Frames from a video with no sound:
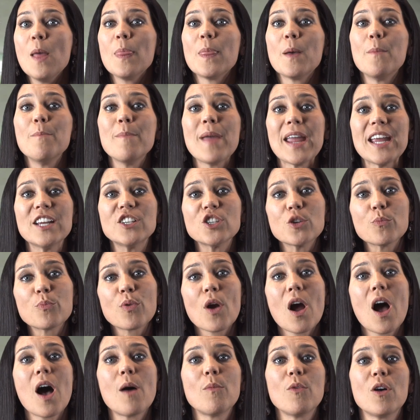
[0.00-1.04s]
The major
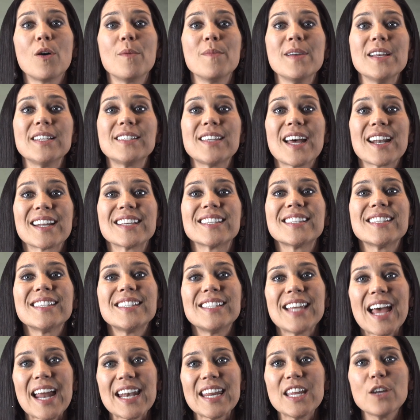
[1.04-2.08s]
problem is that a
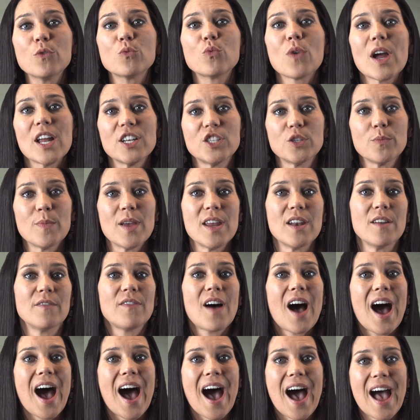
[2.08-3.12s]
steady regimen of
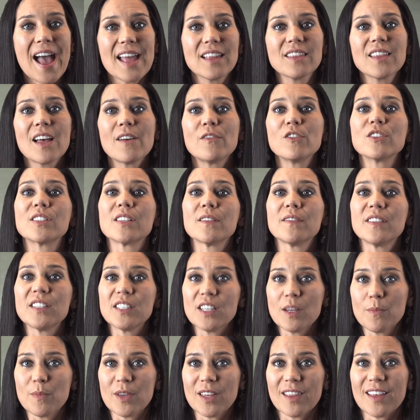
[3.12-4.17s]
high levels of
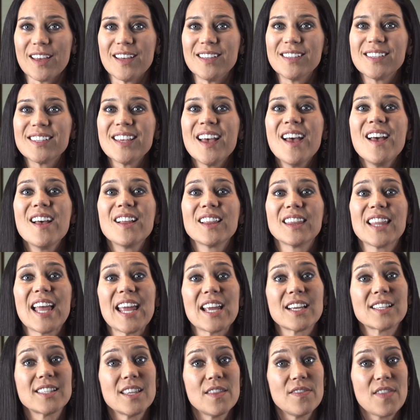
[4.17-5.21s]
stimulants,
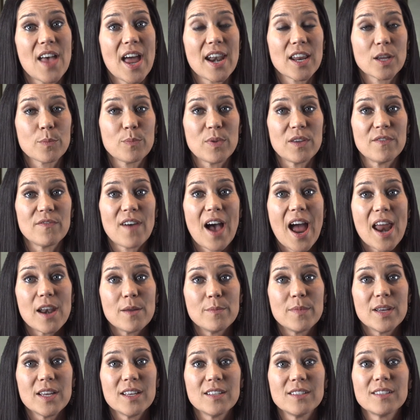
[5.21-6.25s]
like synthetic B
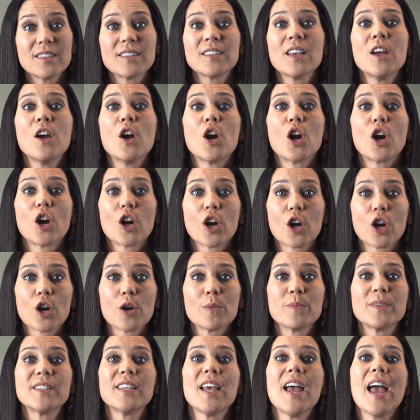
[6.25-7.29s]
vitamins,
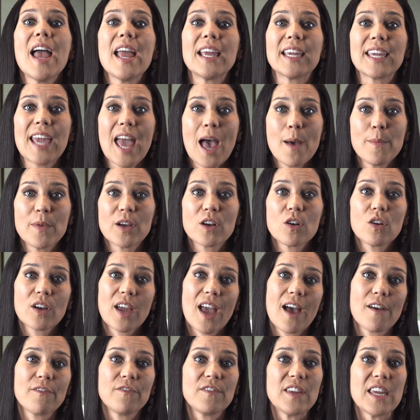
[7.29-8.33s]
herbs, and chemical
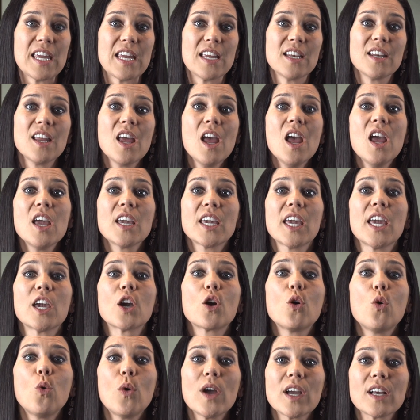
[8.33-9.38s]
caffeine, can
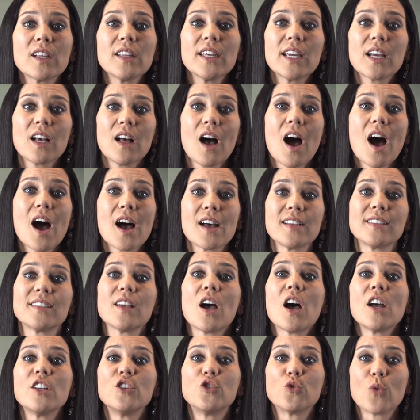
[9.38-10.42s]
quickly cause
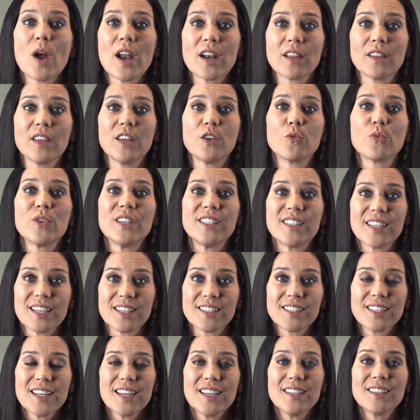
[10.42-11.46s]
adrenaline
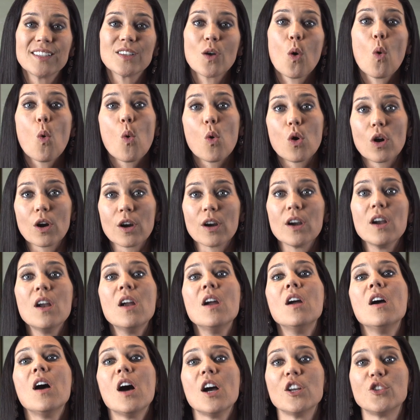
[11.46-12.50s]
resistance or
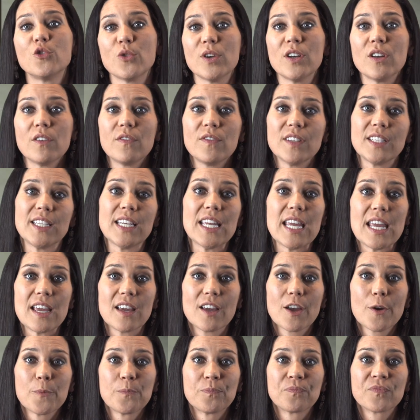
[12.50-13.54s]
adrenal
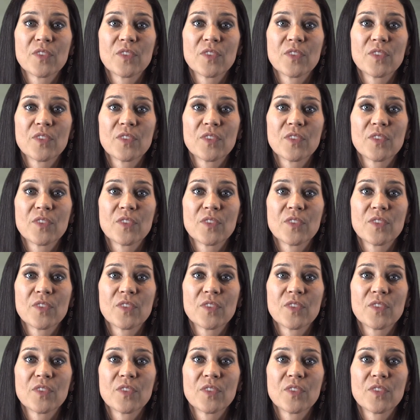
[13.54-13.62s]
fatigue,